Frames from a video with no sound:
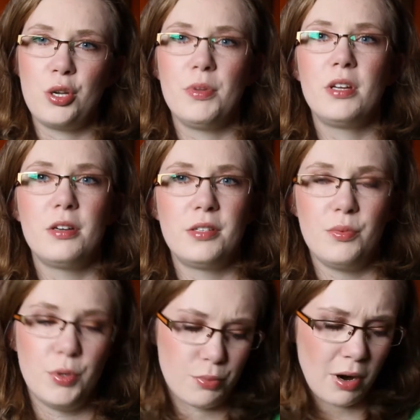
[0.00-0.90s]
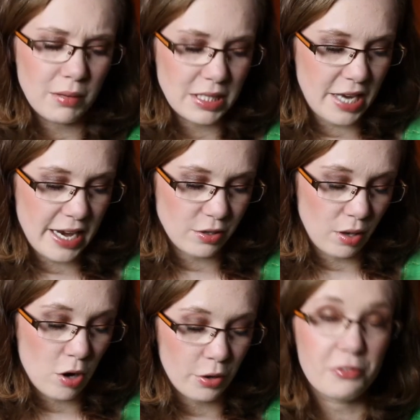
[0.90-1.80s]
because it would probably take
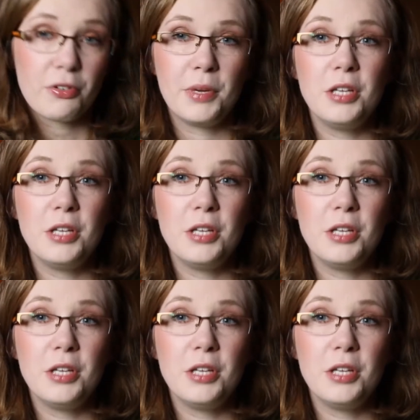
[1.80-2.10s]
longer for me